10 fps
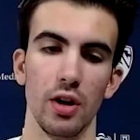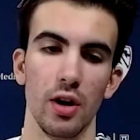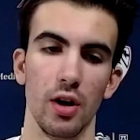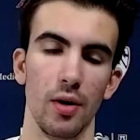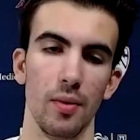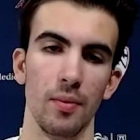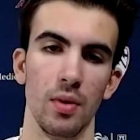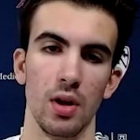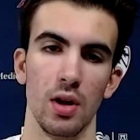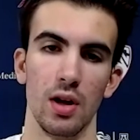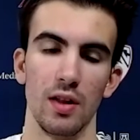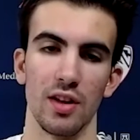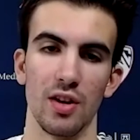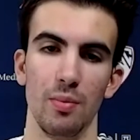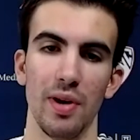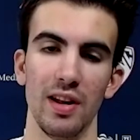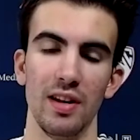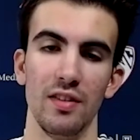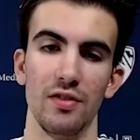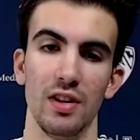The
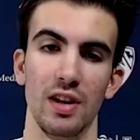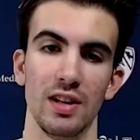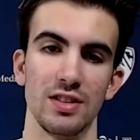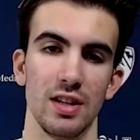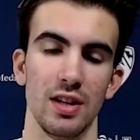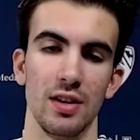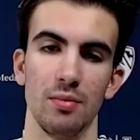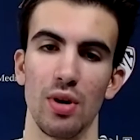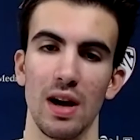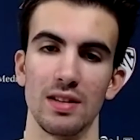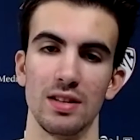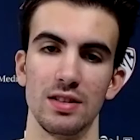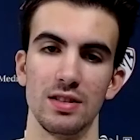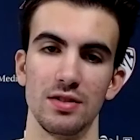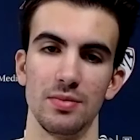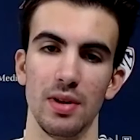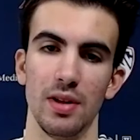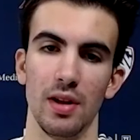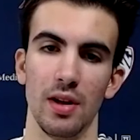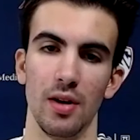competitiveness in practice has
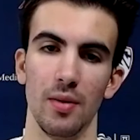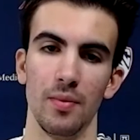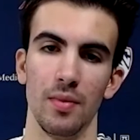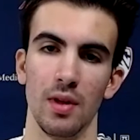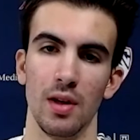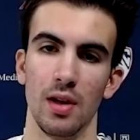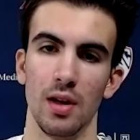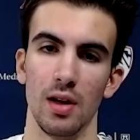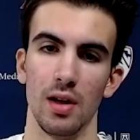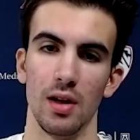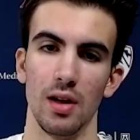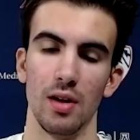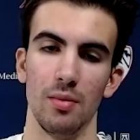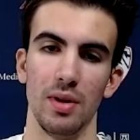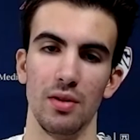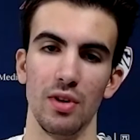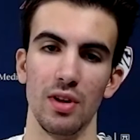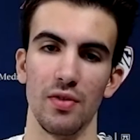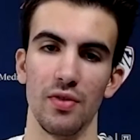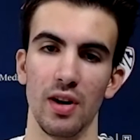been
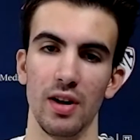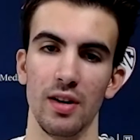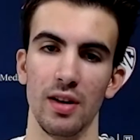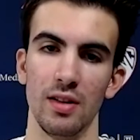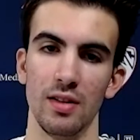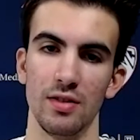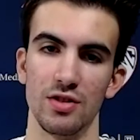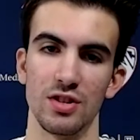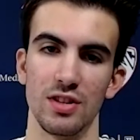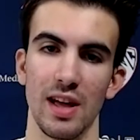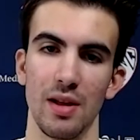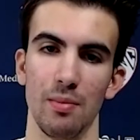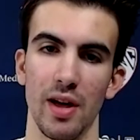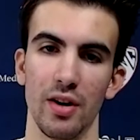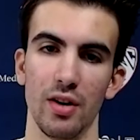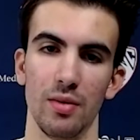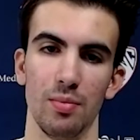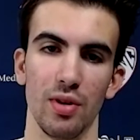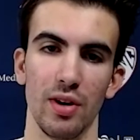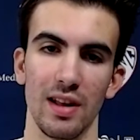really fun, and just getting better,
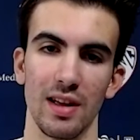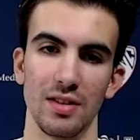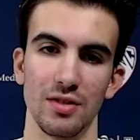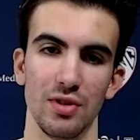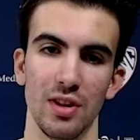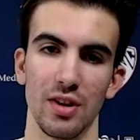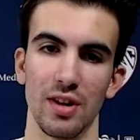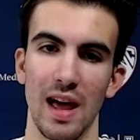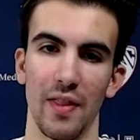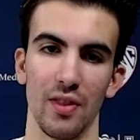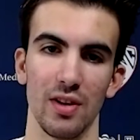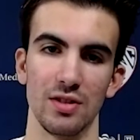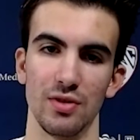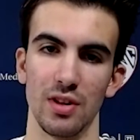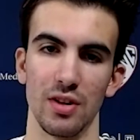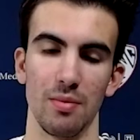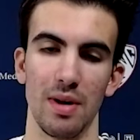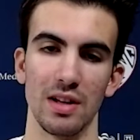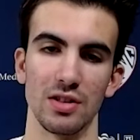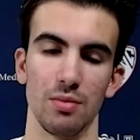playing against really good athletes, really good
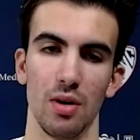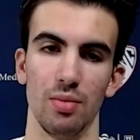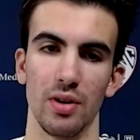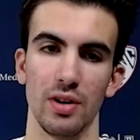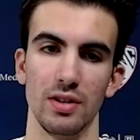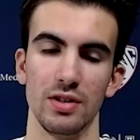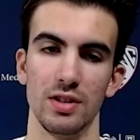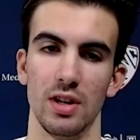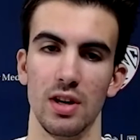basketball players,